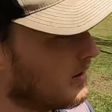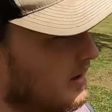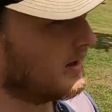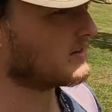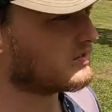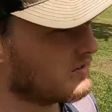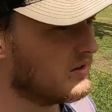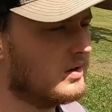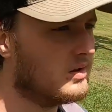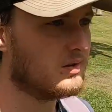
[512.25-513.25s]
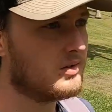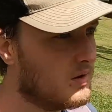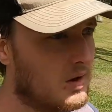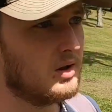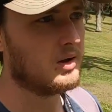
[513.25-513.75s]
And actually,
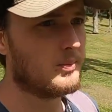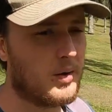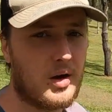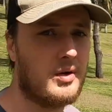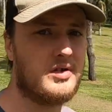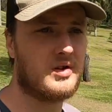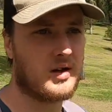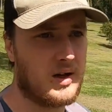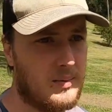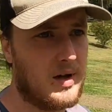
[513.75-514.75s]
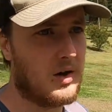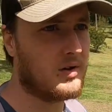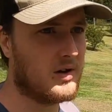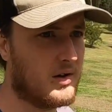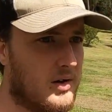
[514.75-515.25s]
part of the reason I came
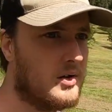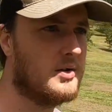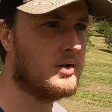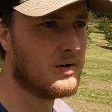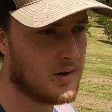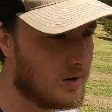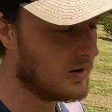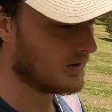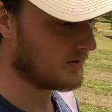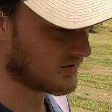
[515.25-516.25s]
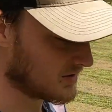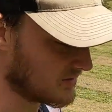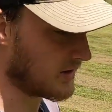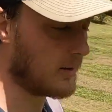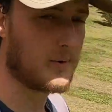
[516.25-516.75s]
down here is
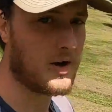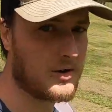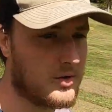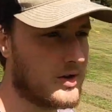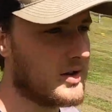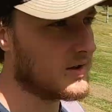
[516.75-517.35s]
because I'm hungry,